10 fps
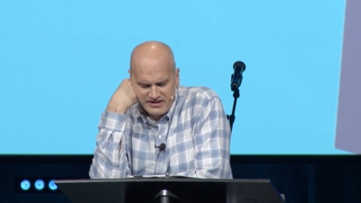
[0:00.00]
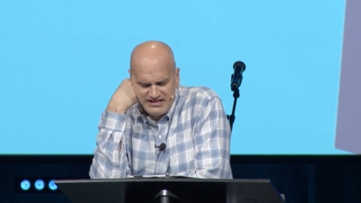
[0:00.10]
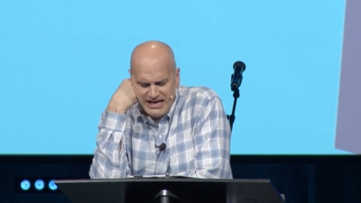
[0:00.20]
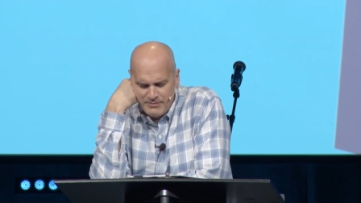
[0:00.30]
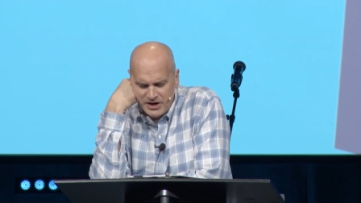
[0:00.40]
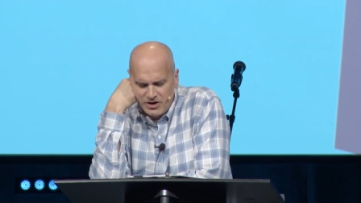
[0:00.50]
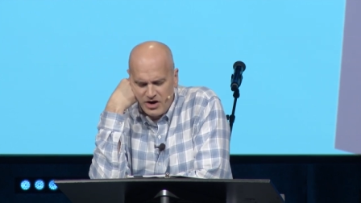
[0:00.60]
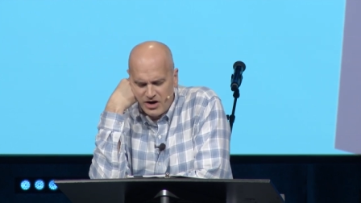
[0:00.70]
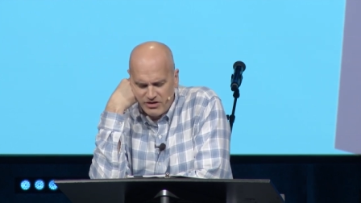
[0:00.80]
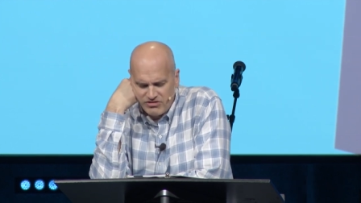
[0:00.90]
Deep in our
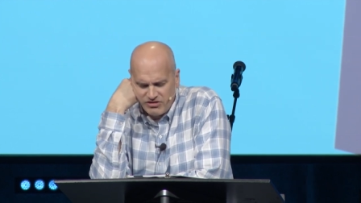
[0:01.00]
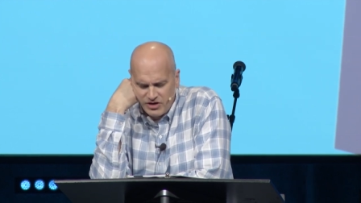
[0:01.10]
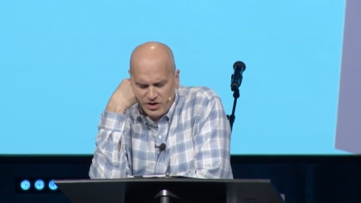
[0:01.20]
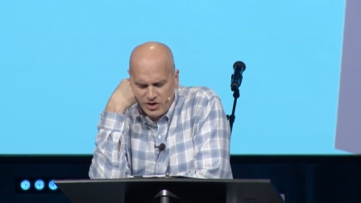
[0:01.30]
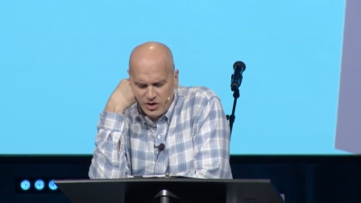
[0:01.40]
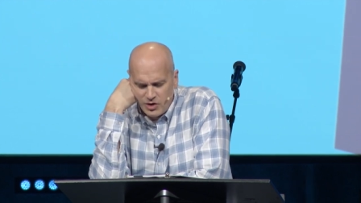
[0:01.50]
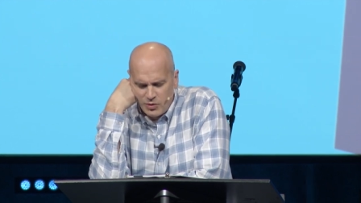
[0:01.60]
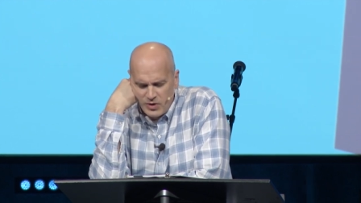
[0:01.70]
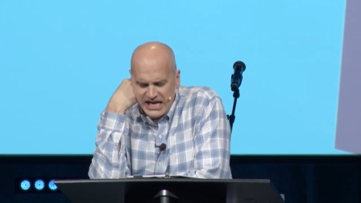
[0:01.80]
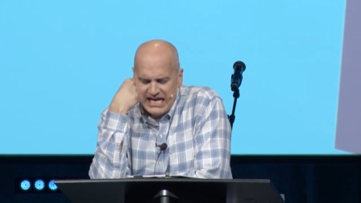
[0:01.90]
hearts,
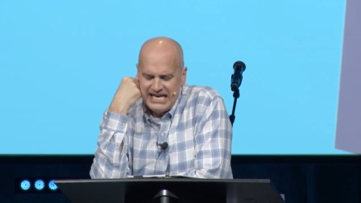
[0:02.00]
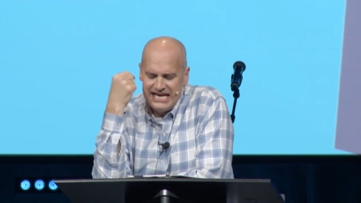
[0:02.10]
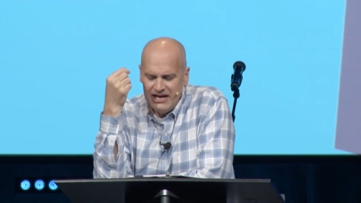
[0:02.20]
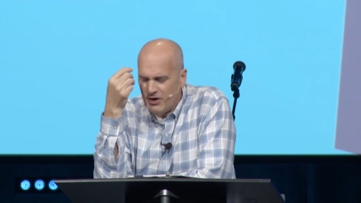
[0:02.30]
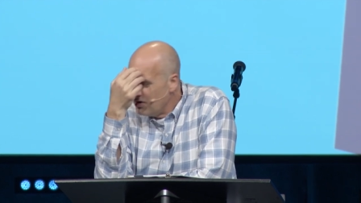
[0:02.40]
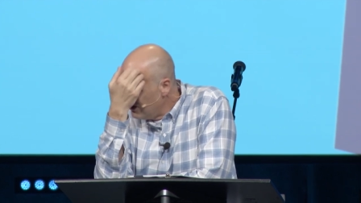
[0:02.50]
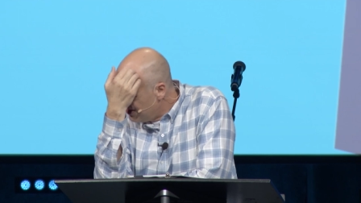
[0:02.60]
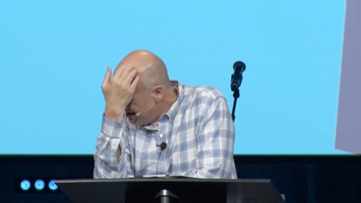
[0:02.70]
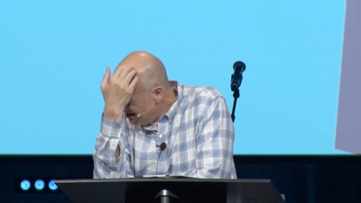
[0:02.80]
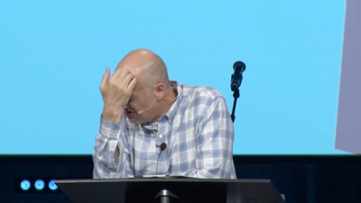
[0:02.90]
we hear
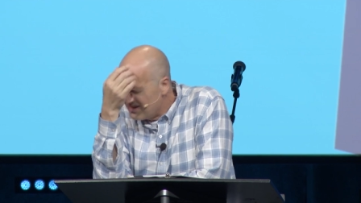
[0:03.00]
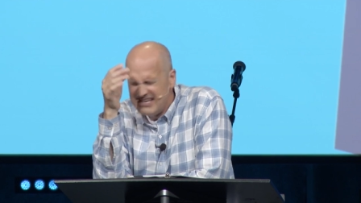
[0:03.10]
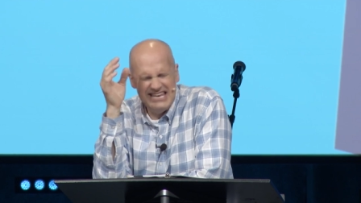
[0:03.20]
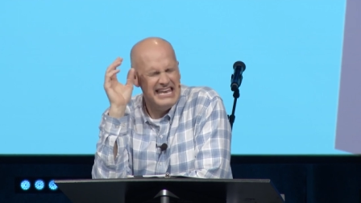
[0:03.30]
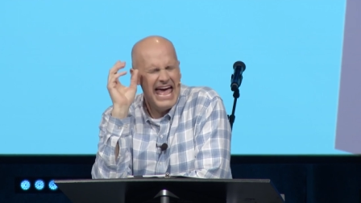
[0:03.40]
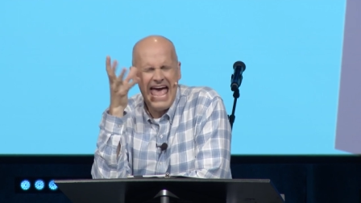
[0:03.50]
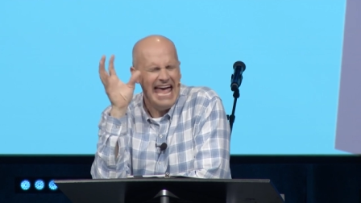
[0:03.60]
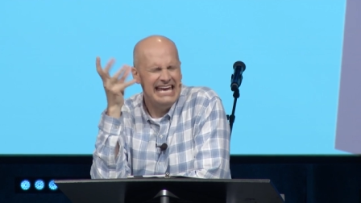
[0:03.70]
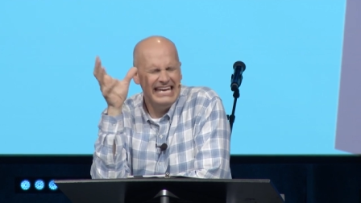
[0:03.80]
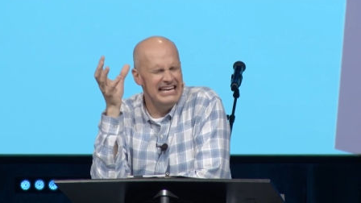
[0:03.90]
this
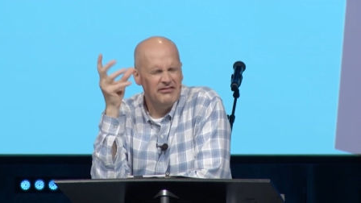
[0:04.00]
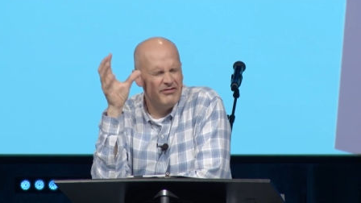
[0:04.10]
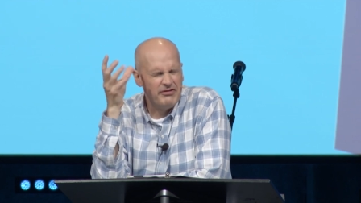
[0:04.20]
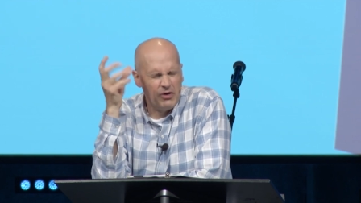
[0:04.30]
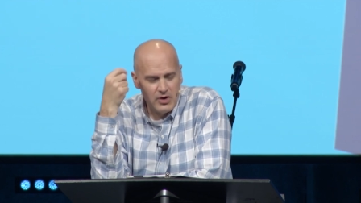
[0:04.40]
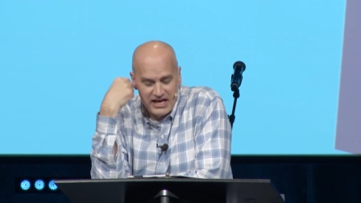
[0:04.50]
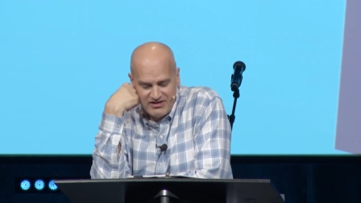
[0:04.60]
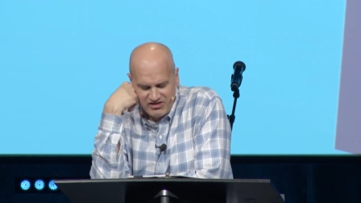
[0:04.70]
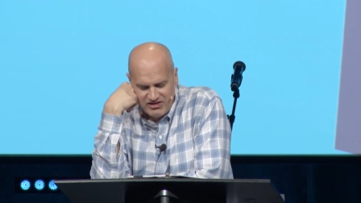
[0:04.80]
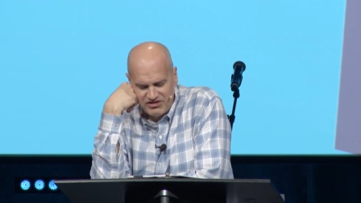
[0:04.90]
nagging
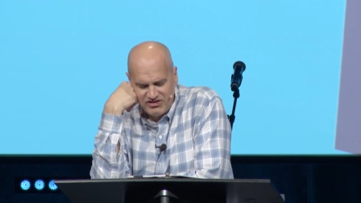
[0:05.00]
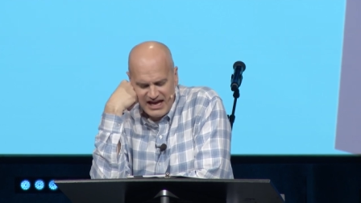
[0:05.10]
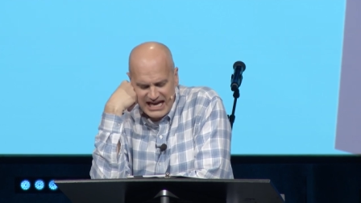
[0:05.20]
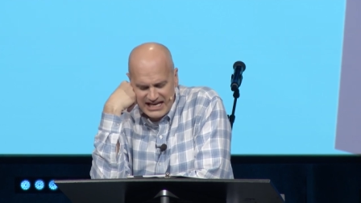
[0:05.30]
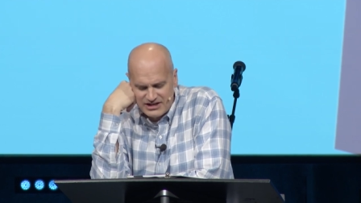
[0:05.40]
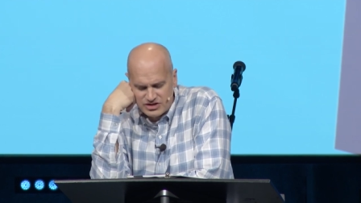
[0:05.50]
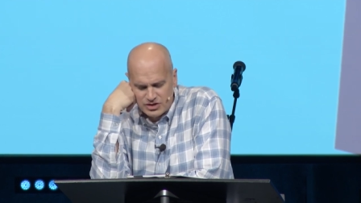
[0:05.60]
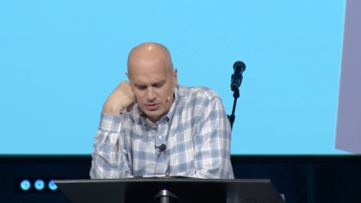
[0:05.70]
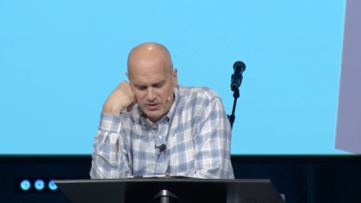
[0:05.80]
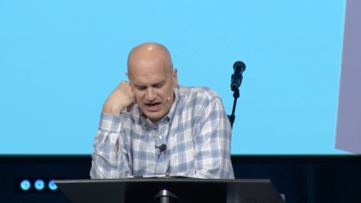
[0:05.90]
voice saying
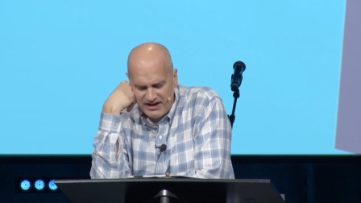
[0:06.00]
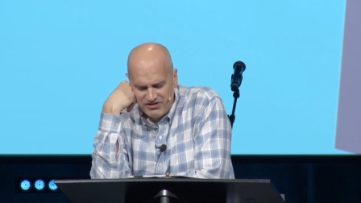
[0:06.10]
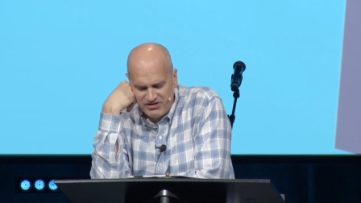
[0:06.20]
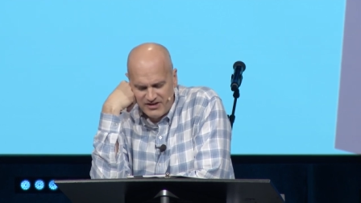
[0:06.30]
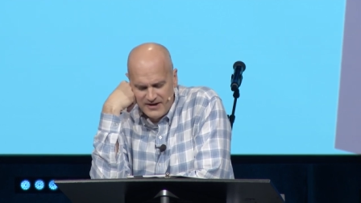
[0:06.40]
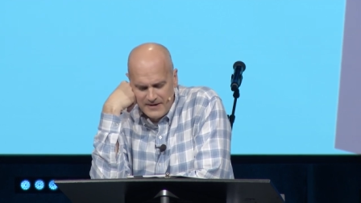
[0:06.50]
to us,